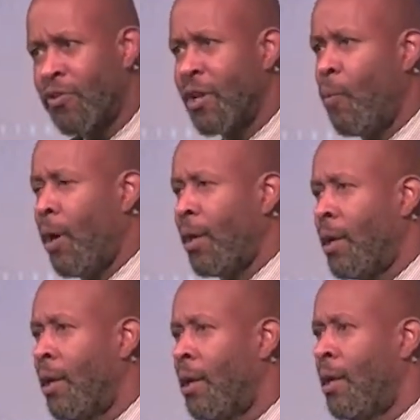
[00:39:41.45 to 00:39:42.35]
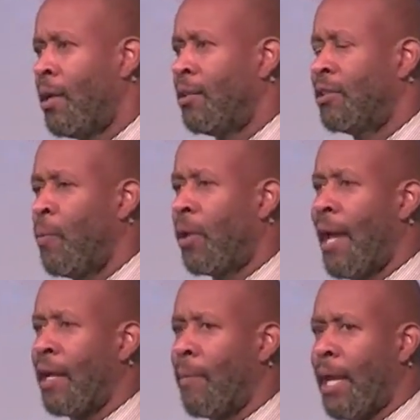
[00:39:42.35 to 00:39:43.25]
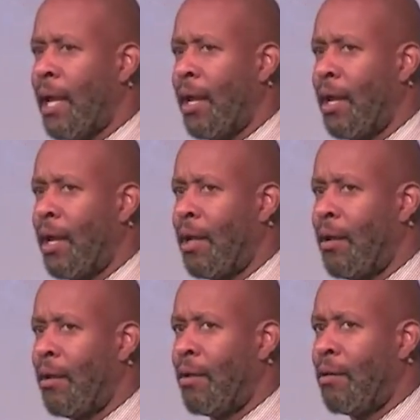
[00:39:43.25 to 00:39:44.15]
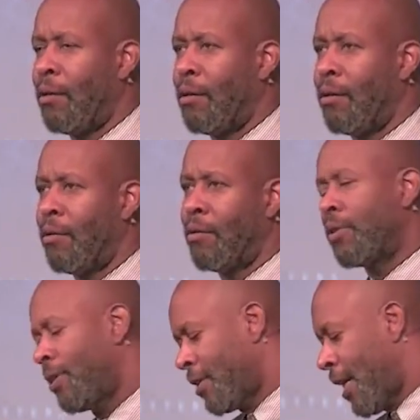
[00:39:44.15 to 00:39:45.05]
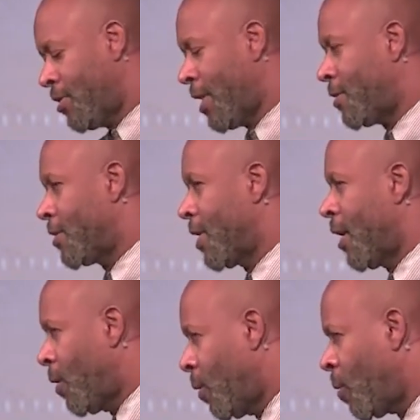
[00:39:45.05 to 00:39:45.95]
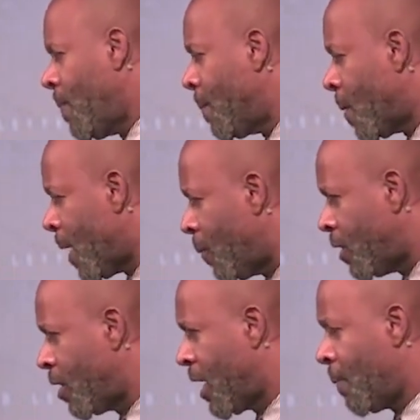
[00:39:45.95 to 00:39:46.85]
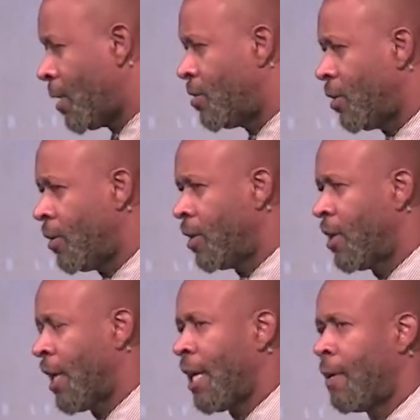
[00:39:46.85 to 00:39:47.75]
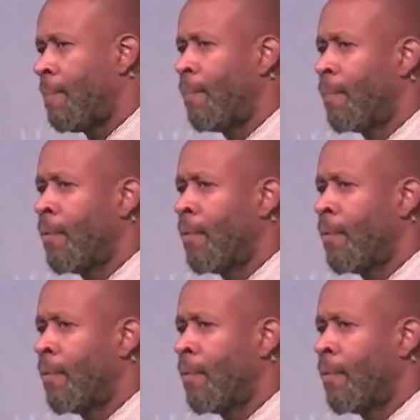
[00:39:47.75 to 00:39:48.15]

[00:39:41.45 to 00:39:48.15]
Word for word: someone, someone like me? So he says, Hey, Jesus, uh, remember me when you come into your kingdom.